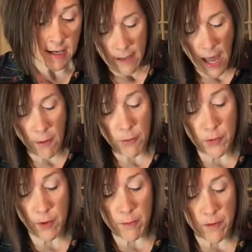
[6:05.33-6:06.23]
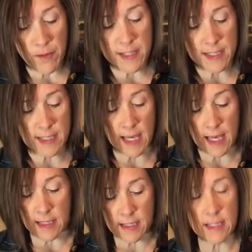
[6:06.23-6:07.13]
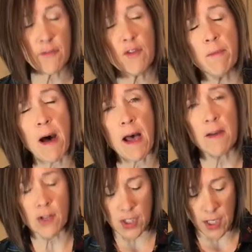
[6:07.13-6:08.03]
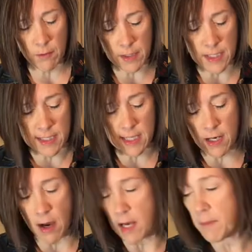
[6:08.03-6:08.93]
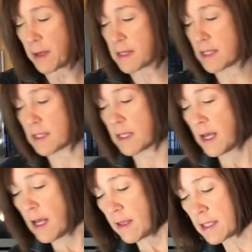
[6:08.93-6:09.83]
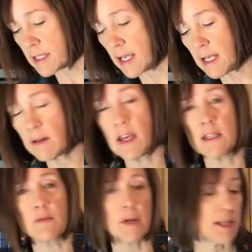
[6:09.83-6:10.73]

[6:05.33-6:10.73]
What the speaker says: I would remove the skins if you buy your chicken with the skin on it, because the skin is really